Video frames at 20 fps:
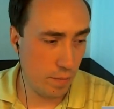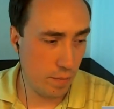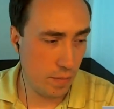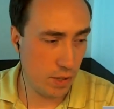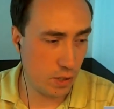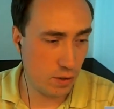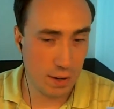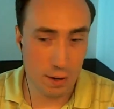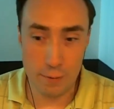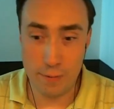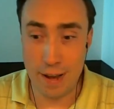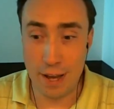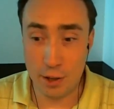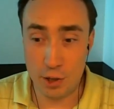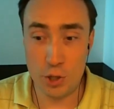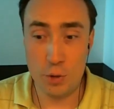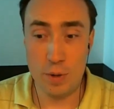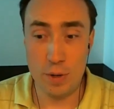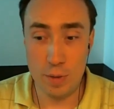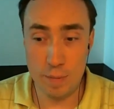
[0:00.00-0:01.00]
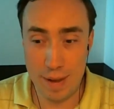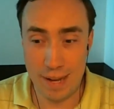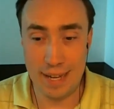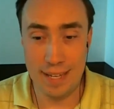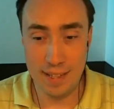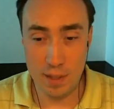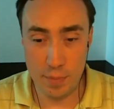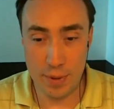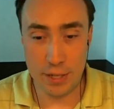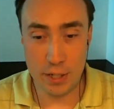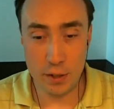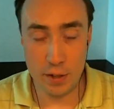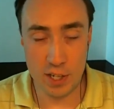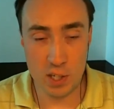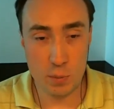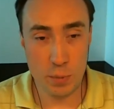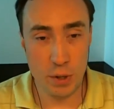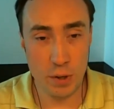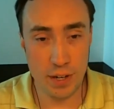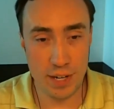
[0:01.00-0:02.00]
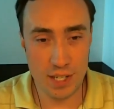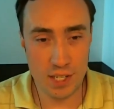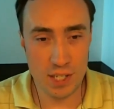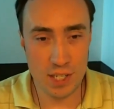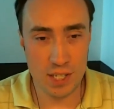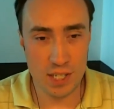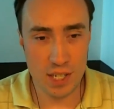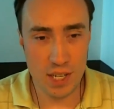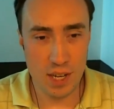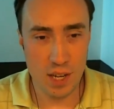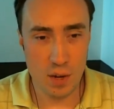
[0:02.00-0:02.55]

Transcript: there's a lot of value in making the picker experience